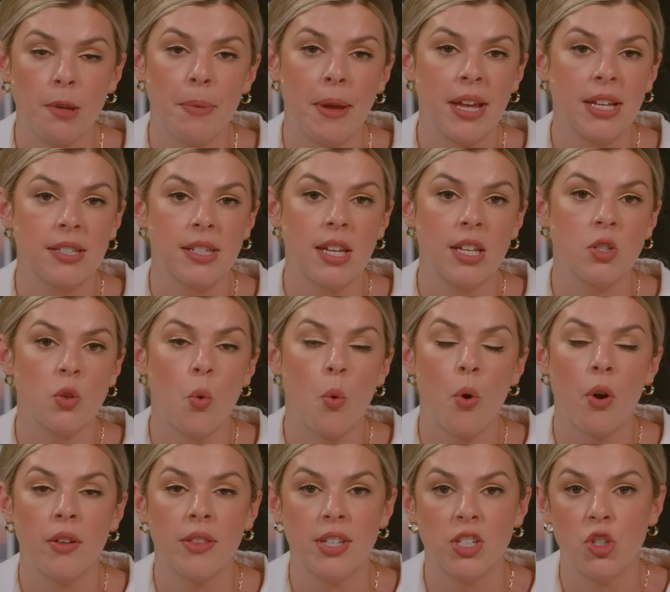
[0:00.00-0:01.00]
basis,
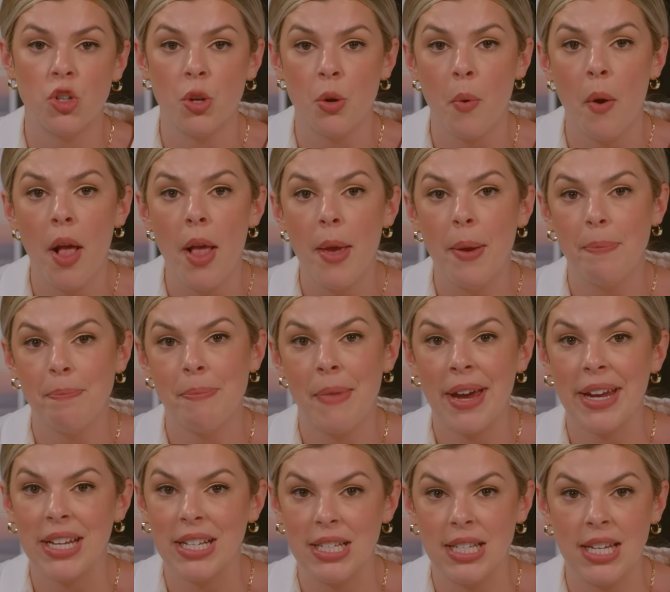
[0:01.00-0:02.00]
or that you
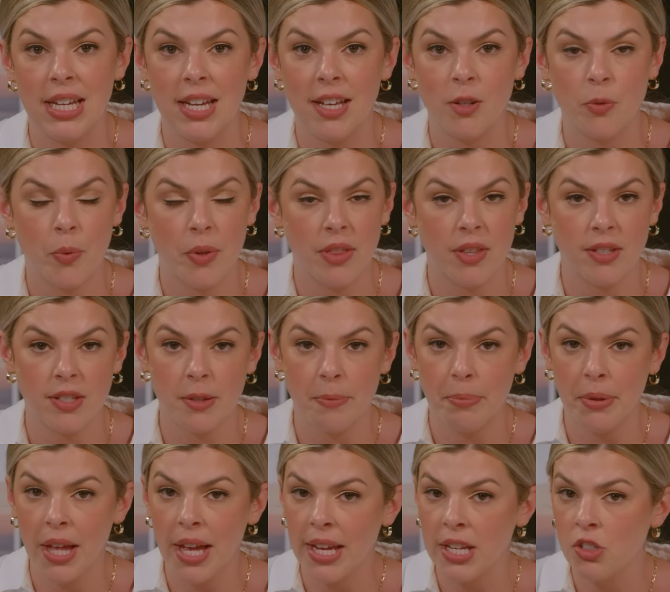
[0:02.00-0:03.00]
might need with the
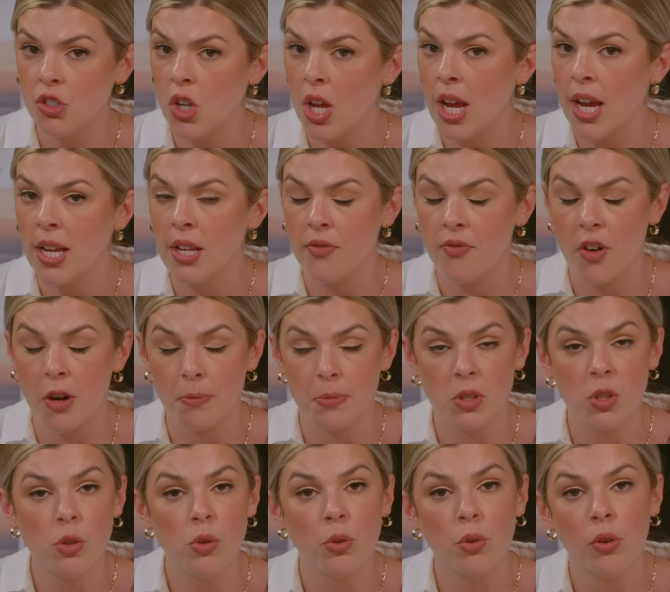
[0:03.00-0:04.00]
supply chain,
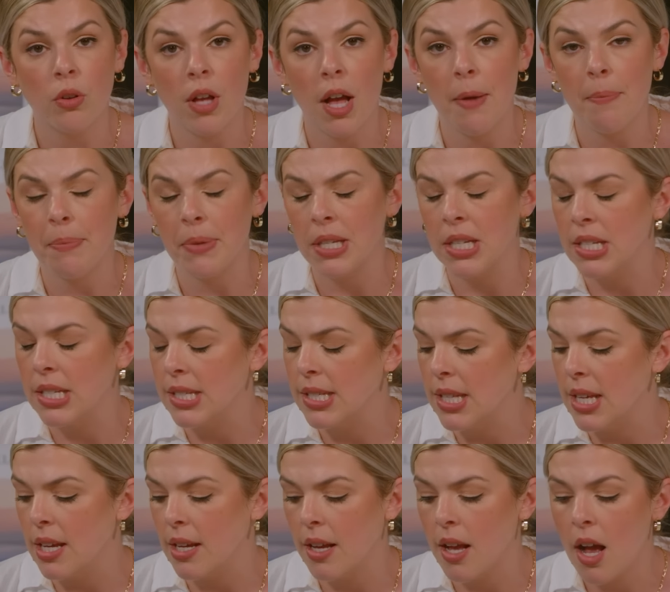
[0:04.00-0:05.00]
pharmaceutical companies,
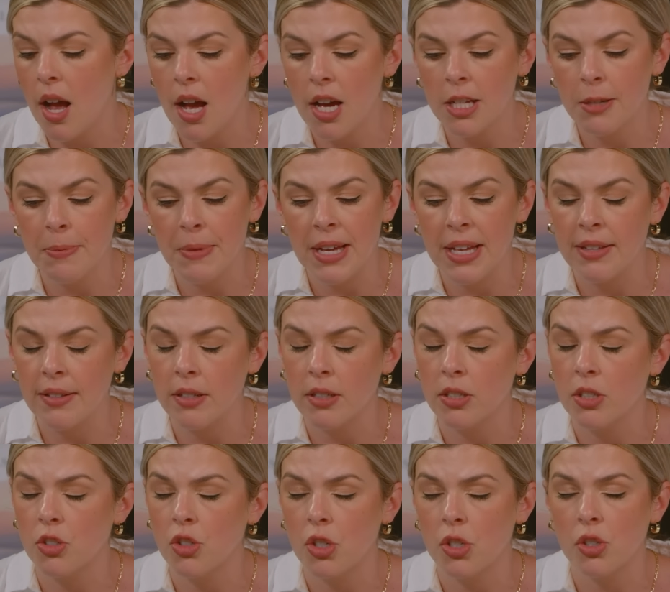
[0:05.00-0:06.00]
the economy. There
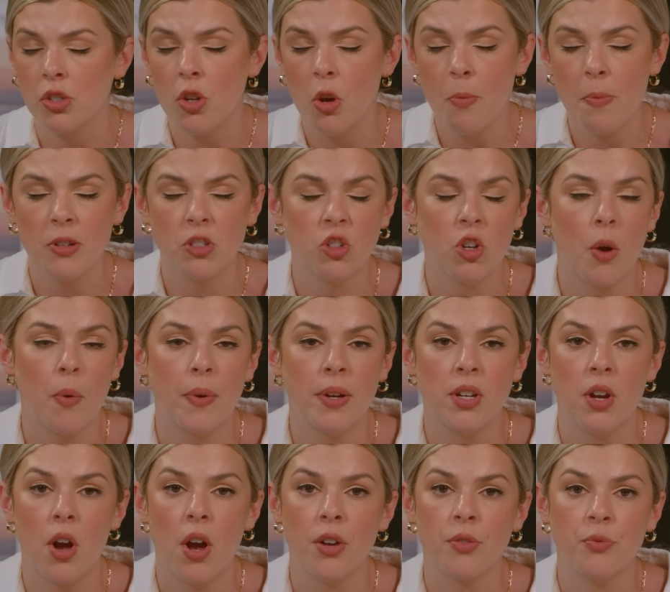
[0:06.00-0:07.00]
is just so much
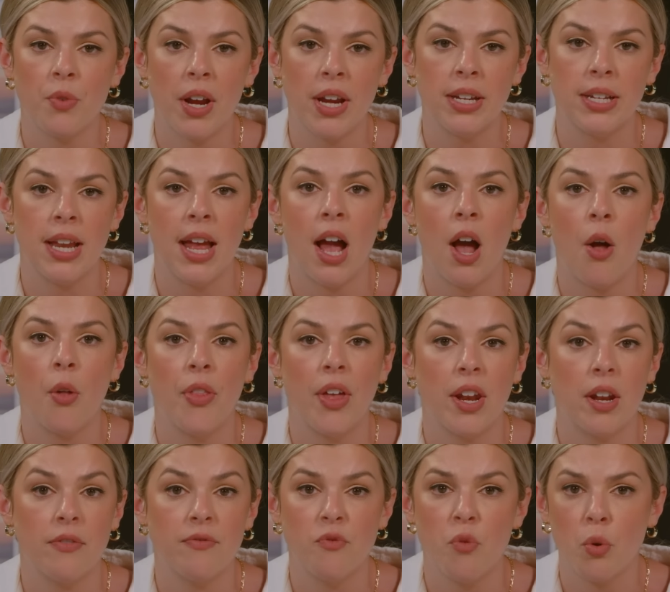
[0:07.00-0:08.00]
going on right now
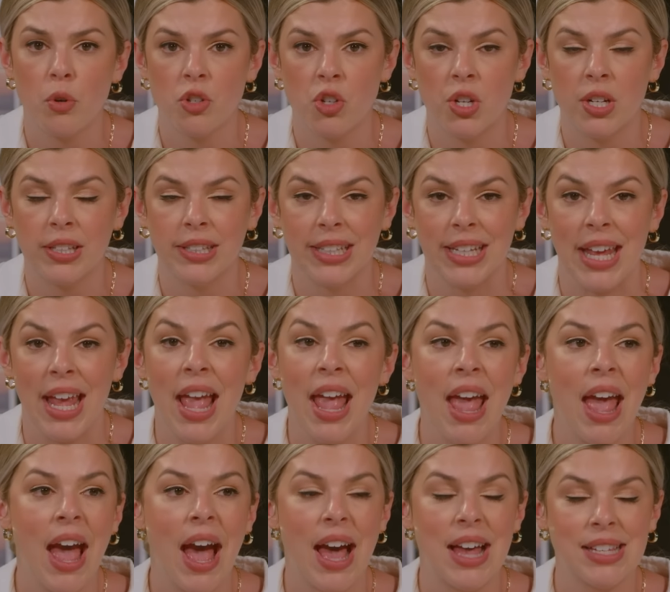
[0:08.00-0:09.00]
that unfortunately
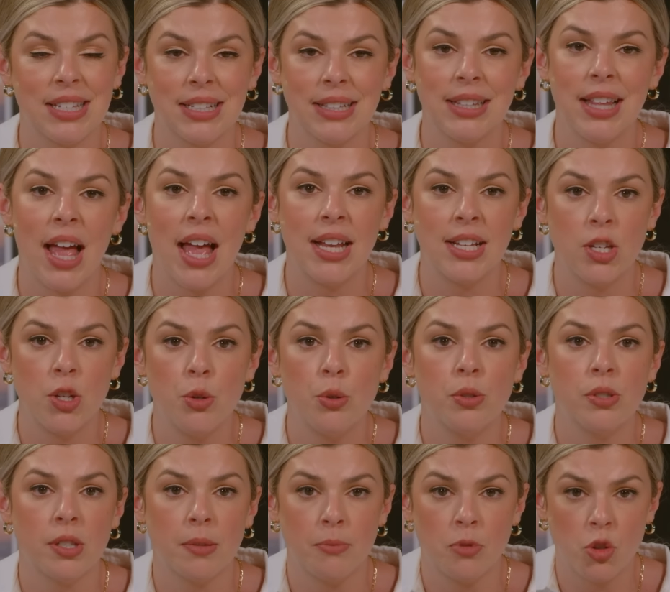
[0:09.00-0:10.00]
has led
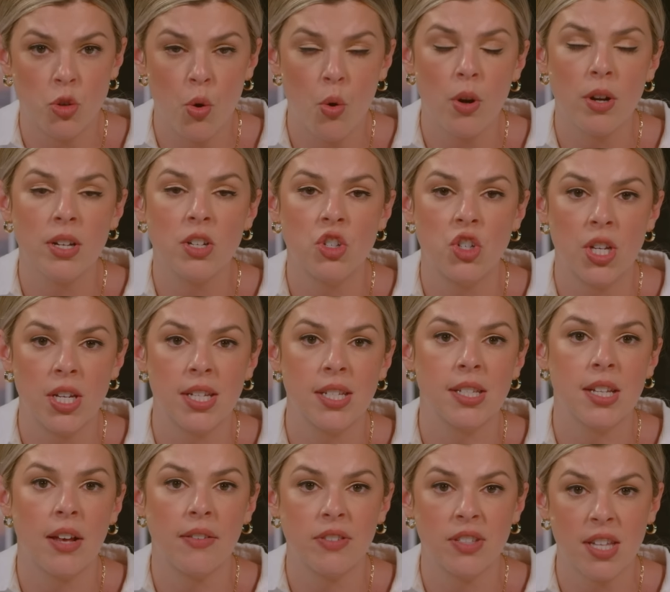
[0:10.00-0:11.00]
to some
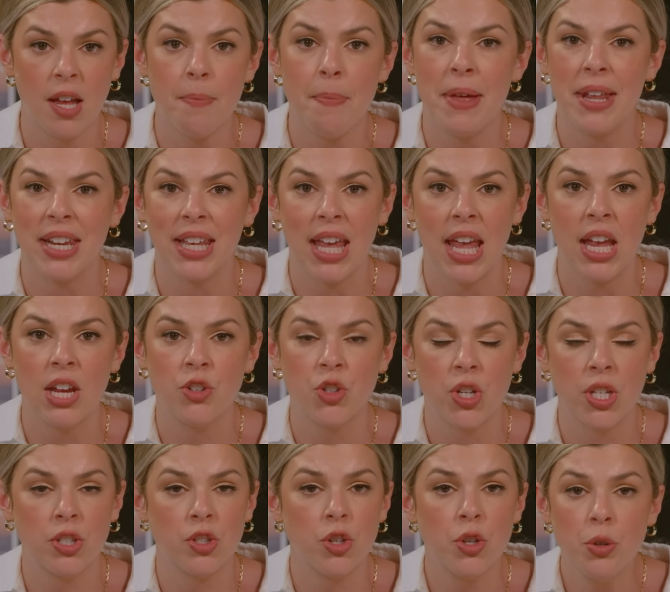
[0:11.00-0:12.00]
shortages of some
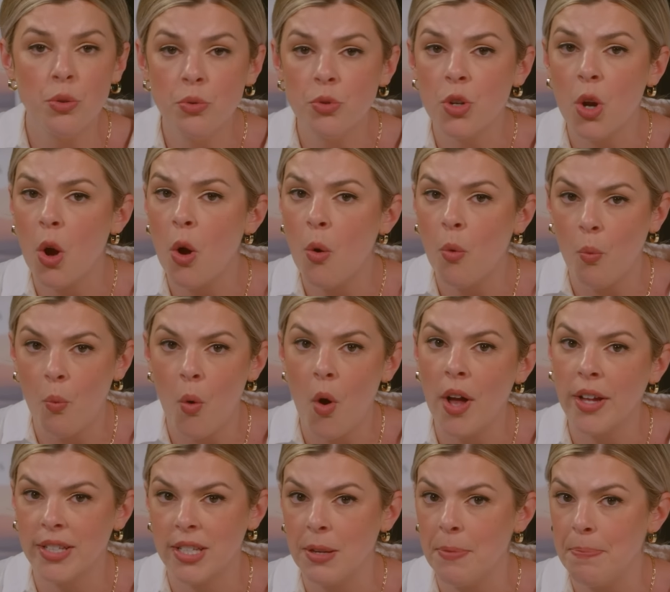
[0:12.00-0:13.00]
medications. You don't
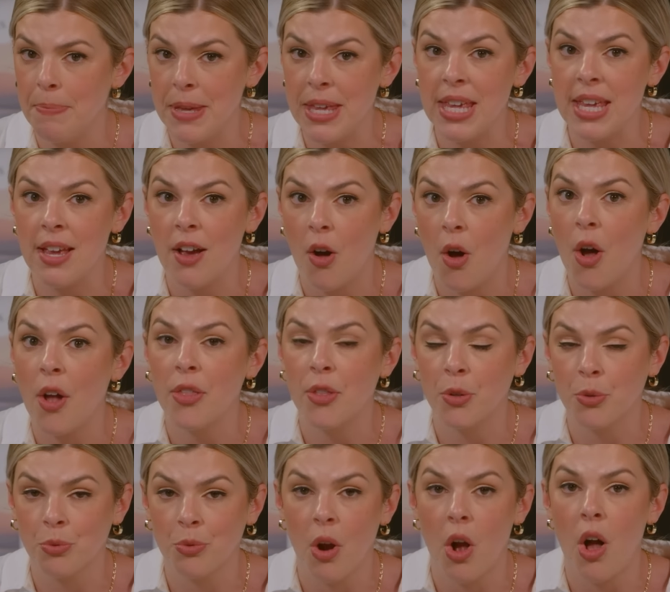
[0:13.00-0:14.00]
want to be on
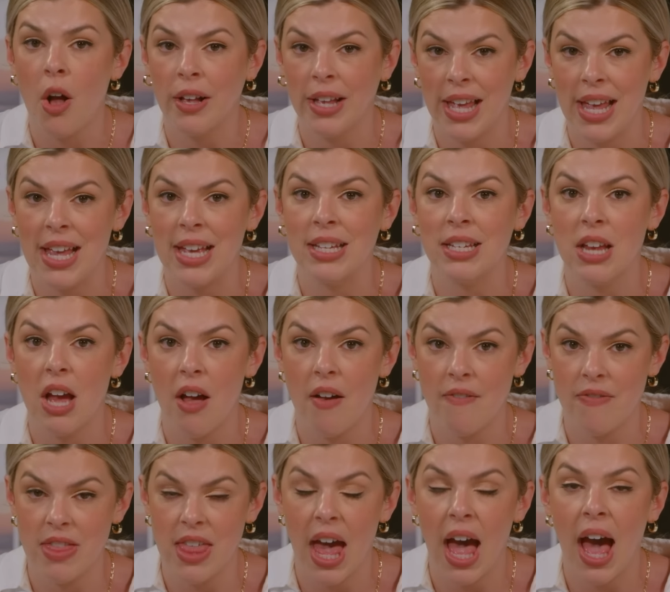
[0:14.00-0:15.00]
the wrong end
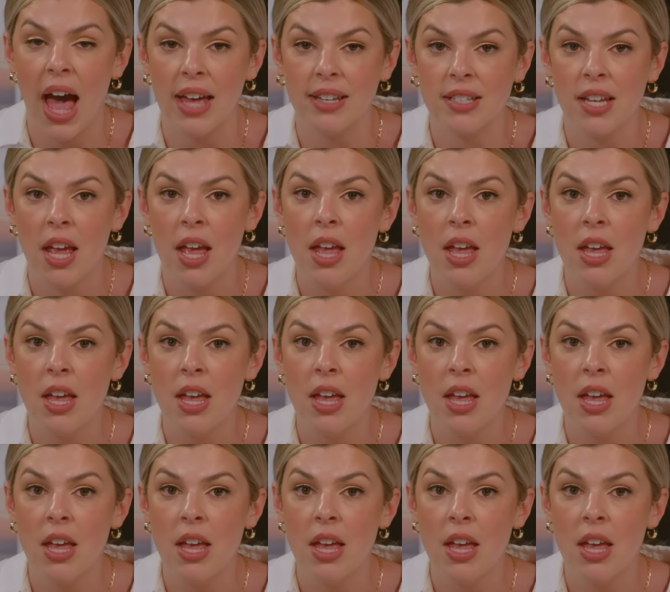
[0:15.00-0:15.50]
of that.